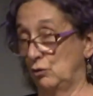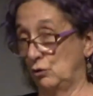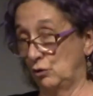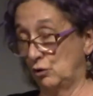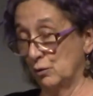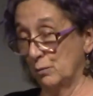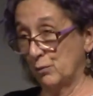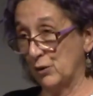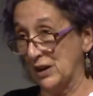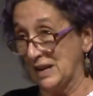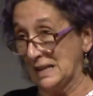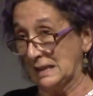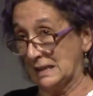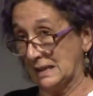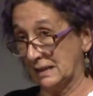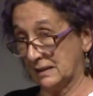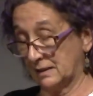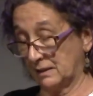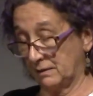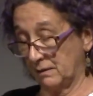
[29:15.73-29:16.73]
to bring
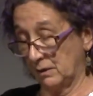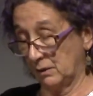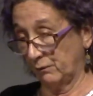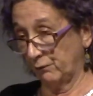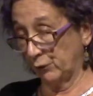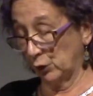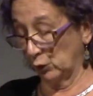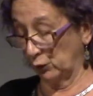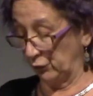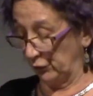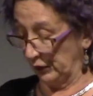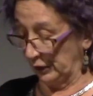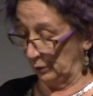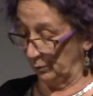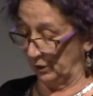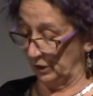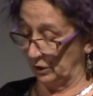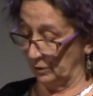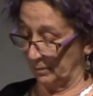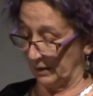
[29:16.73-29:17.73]
this
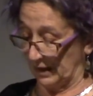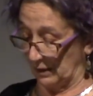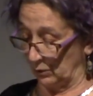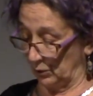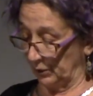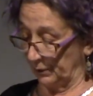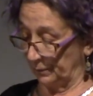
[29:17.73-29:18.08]
fulfillment about,